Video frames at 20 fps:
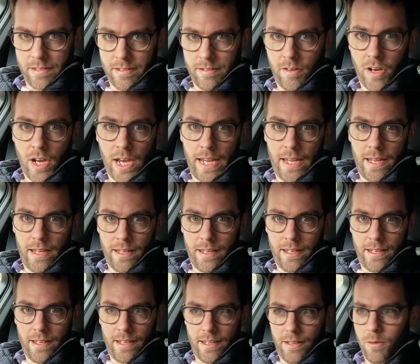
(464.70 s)
Right,
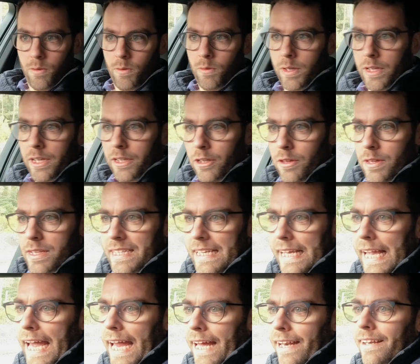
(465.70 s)
we're going to do this
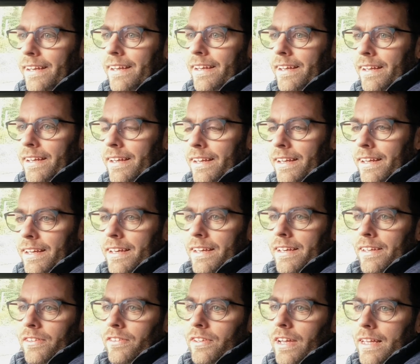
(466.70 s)
again.
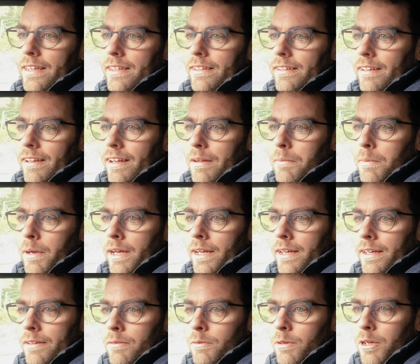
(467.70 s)
Set the timer.
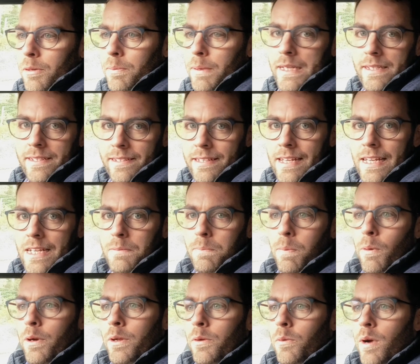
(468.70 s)
We've got to beat
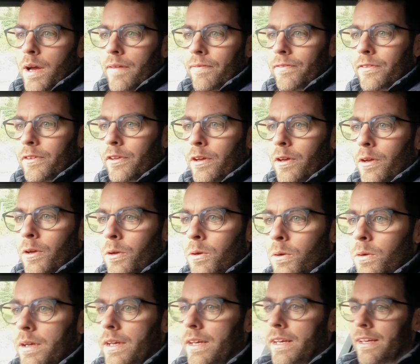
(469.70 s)

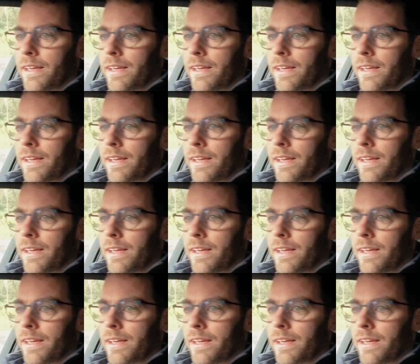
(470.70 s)
6.12.